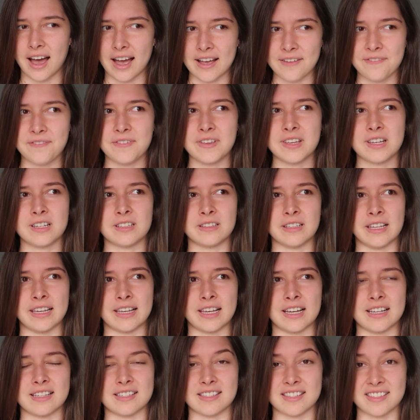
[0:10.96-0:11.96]
I feel
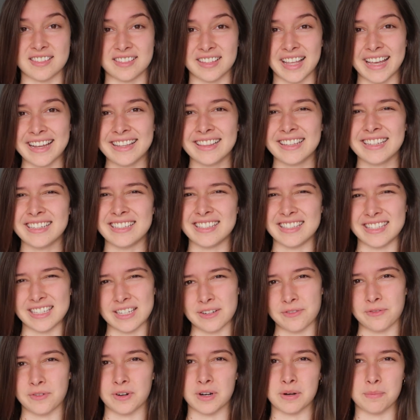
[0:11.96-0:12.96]
like a slightly
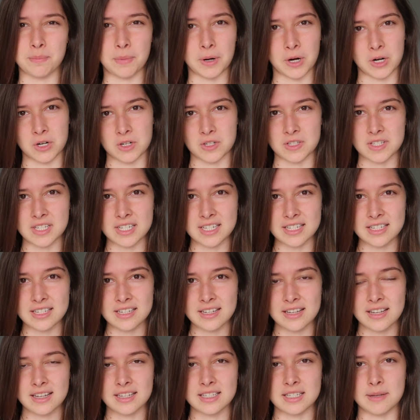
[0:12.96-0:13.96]
different
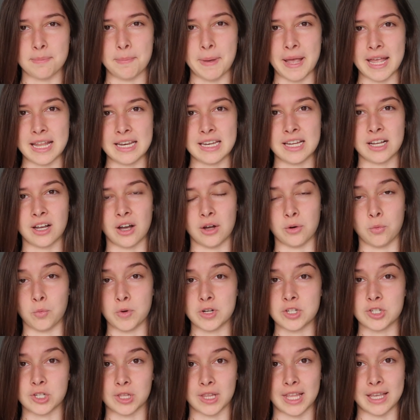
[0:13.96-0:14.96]
person depending on
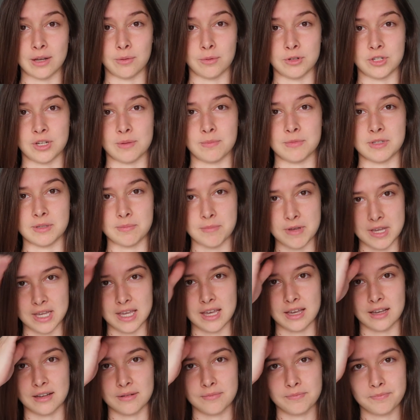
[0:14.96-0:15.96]
which language I'm
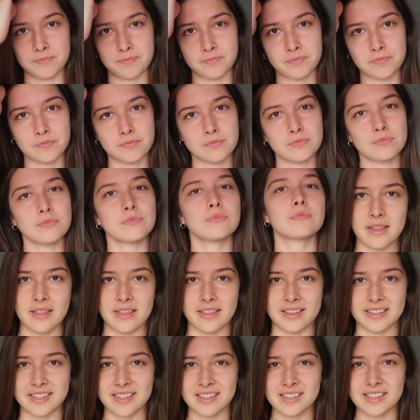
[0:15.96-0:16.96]
speaking.
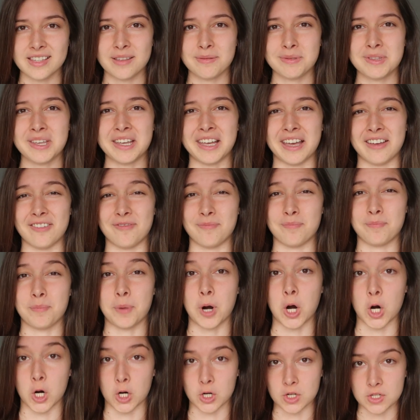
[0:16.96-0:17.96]
This is something I've
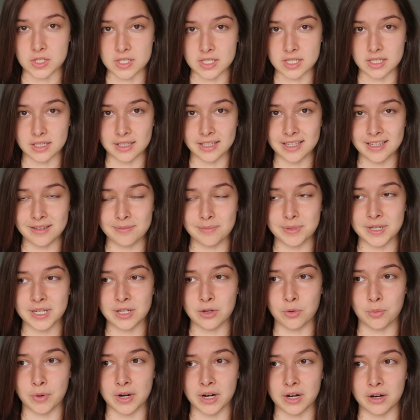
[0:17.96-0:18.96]
personally been
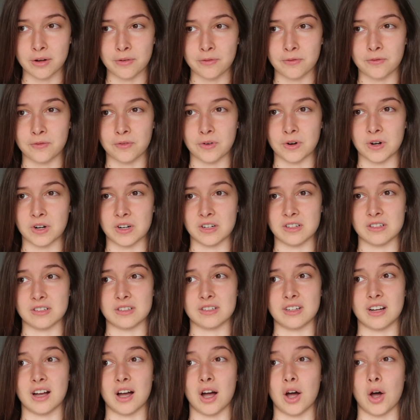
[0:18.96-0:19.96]
aware of
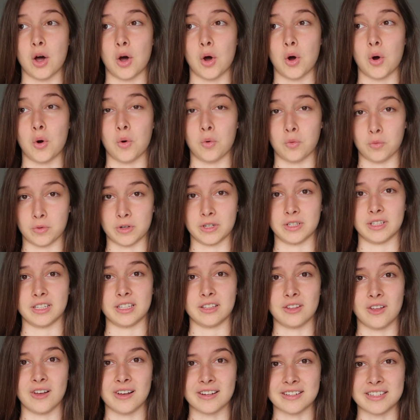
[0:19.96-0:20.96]
for a really
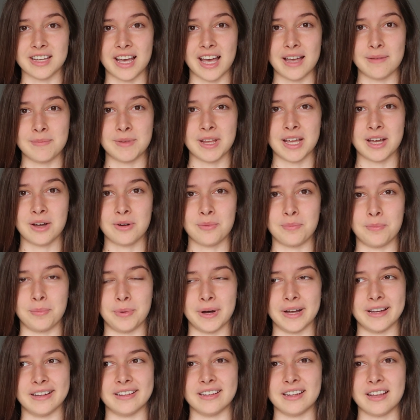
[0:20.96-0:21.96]
long time now,
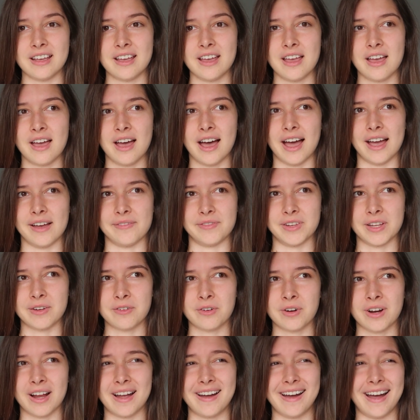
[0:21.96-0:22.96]
but I've
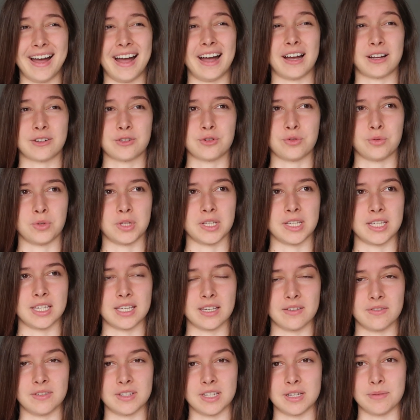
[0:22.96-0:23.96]
never actually
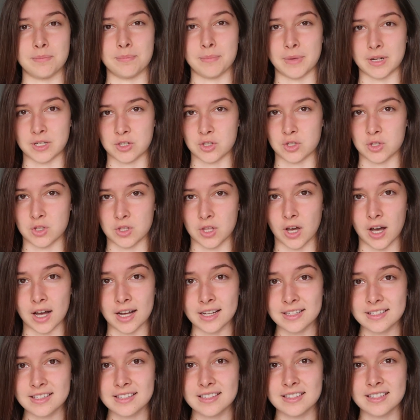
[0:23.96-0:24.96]
given it much
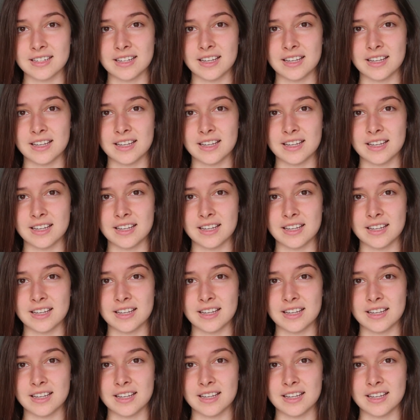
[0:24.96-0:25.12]
thought